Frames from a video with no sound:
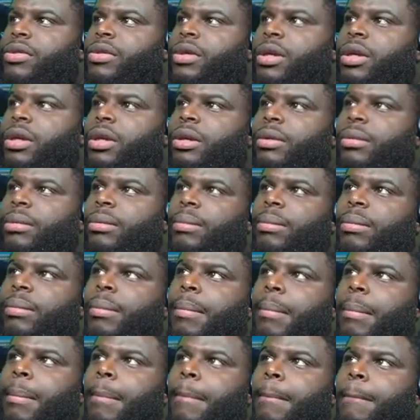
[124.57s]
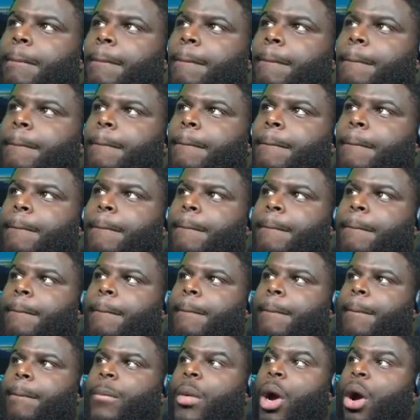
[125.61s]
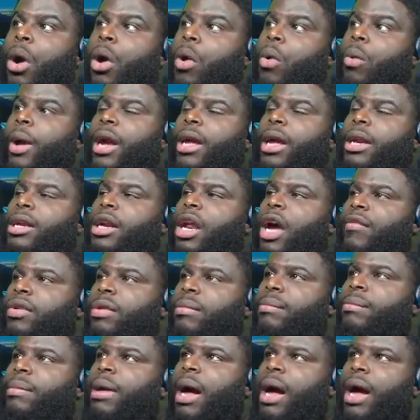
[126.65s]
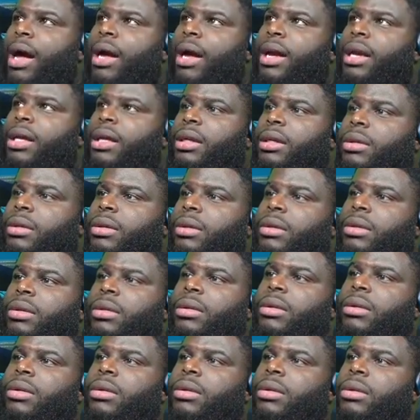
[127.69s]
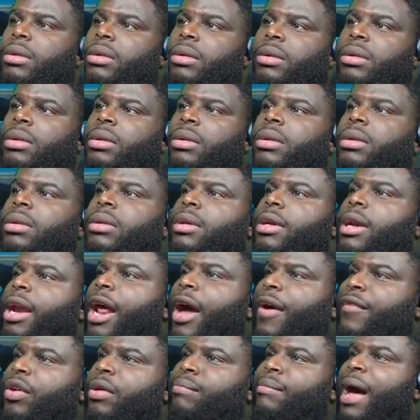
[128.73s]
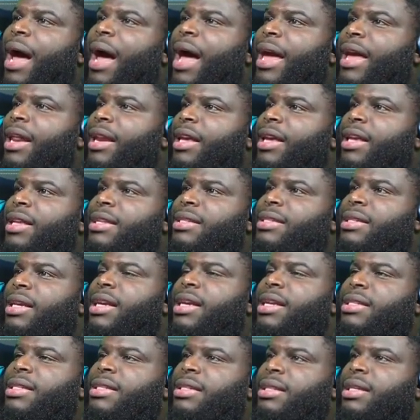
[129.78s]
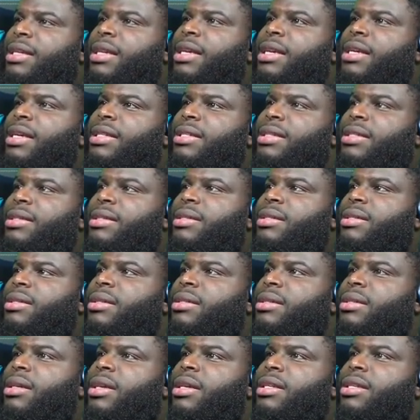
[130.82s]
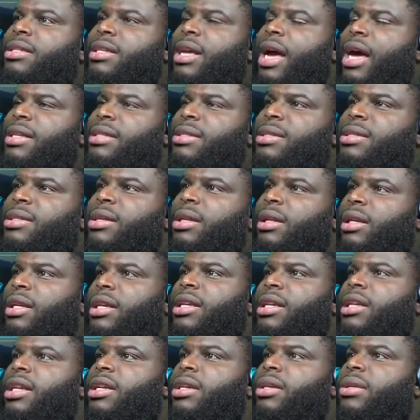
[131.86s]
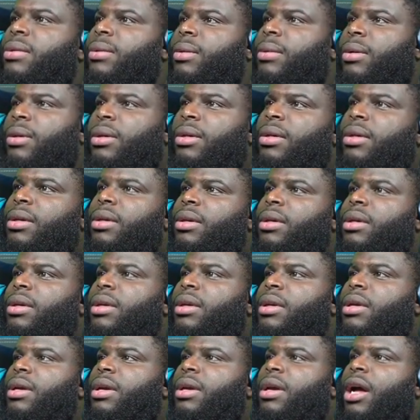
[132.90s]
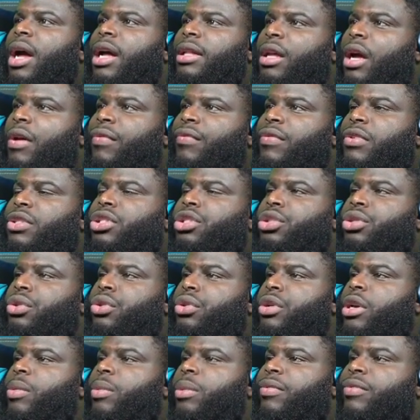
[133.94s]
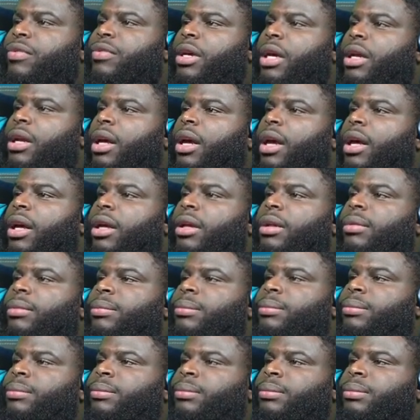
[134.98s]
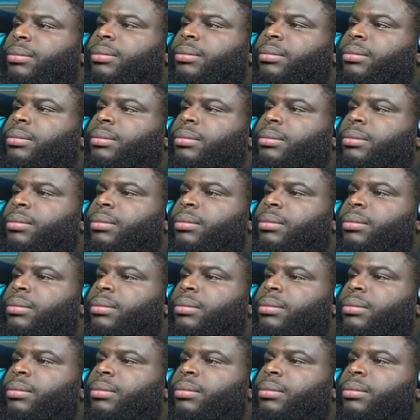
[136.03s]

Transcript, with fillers: were setting up a Wong, Onslaught, Mystique into Gambit, uh, Exodia wipe, and yeah, we needed to go ahead and do the fifty fifty